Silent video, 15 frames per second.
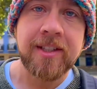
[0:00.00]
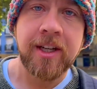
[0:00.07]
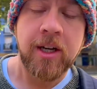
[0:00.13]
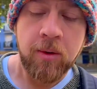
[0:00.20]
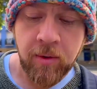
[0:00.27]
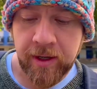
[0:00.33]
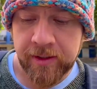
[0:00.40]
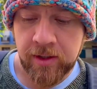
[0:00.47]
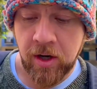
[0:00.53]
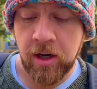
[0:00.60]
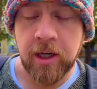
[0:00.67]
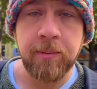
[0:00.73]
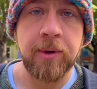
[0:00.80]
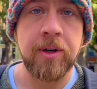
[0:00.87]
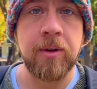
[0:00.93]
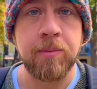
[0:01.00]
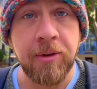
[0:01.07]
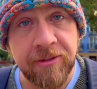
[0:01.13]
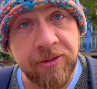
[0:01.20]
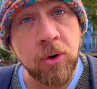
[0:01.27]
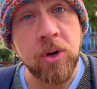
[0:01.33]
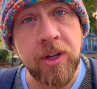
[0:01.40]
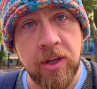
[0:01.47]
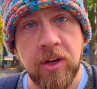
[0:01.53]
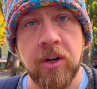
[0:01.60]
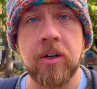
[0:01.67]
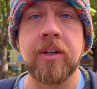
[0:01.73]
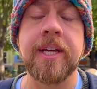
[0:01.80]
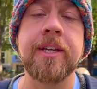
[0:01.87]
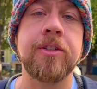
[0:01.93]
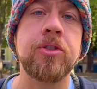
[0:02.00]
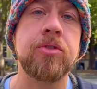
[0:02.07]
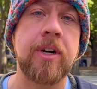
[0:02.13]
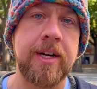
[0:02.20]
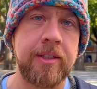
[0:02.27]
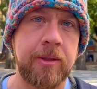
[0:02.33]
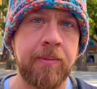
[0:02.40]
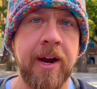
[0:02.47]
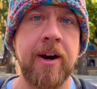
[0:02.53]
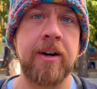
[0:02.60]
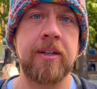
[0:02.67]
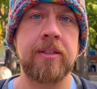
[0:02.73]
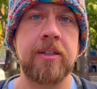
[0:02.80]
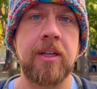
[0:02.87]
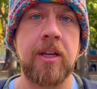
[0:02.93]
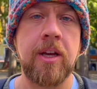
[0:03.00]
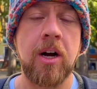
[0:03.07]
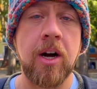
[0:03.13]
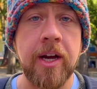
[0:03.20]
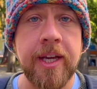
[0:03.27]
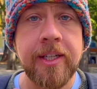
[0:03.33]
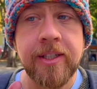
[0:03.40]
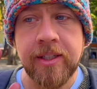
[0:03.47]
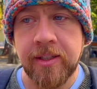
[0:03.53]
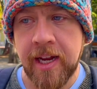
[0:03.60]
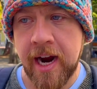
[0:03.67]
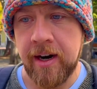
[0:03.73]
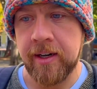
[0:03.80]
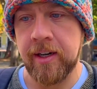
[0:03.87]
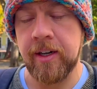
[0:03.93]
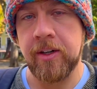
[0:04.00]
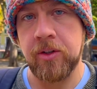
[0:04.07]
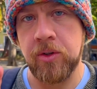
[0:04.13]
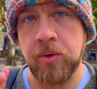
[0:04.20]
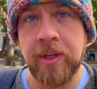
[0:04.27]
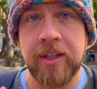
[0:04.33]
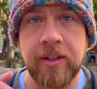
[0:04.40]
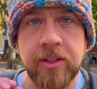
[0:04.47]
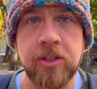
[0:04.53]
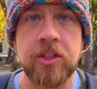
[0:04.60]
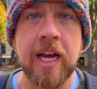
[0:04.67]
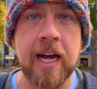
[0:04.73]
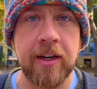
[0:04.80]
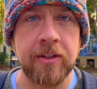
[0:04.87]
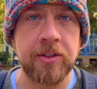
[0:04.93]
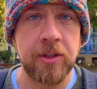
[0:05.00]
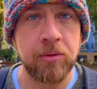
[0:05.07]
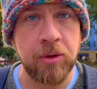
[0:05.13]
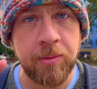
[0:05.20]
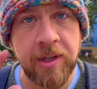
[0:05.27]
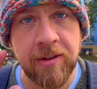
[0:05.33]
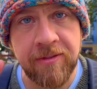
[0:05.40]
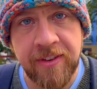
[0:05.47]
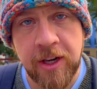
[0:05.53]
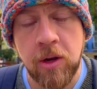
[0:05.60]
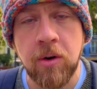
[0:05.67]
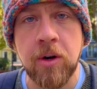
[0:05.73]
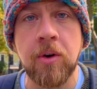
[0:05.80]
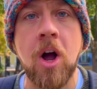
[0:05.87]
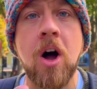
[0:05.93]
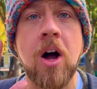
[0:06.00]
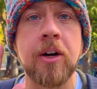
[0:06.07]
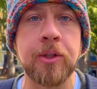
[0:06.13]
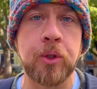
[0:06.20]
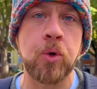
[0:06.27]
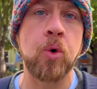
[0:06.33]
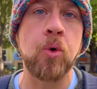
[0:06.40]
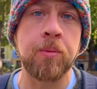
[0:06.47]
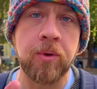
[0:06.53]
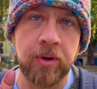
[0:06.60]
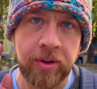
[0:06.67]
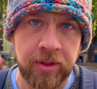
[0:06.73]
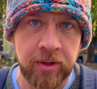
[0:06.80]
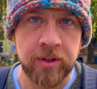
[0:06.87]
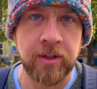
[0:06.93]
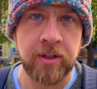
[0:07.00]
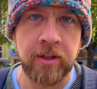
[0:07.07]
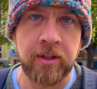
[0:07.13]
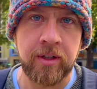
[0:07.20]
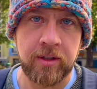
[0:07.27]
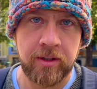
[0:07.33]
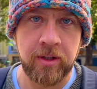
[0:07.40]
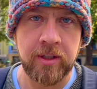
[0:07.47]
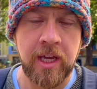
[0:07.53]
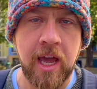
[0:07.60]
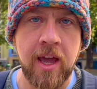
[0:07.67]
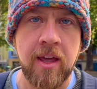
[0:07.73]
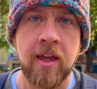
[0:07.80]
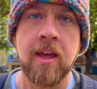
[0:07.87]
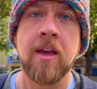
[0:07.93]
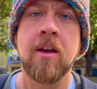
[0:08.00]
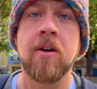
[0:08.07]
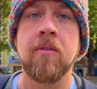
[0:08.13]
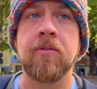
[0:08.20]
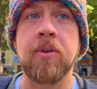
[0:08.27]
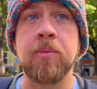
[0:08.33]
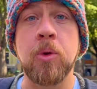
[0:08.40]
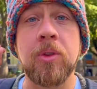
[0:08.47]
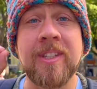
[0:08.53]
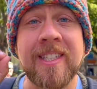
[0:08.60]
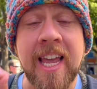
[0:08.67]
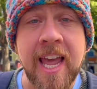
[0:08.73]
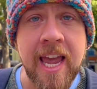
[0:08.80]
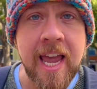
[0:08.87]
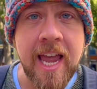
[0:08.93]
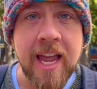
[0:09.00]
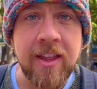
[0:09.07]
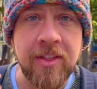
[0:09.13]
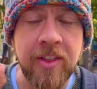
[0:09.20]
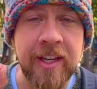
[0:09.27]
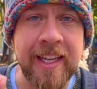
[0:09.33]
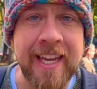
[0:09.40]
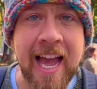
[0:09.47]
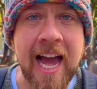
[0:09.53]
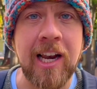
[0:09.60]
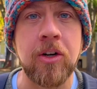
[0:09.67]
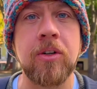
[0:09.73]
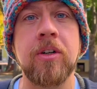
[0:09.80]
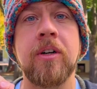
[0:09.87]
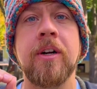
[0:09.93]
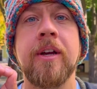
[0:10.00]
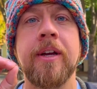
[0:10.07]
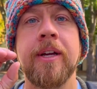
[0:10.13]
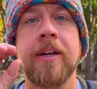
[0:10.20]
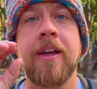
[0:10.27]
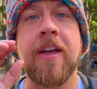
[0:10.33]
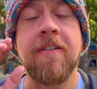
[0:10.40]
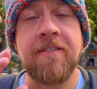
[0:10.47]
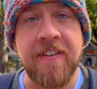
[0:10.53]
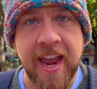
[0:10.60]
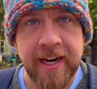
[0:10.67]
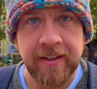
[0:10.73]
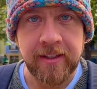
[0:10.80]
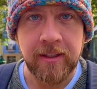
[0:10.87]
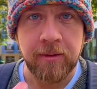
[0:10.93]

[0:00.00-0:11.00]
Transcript: thing I want to talk about before you go is transparency. I started doing this challenge. There will be a video out October 3rd, okay? From the day the Galar event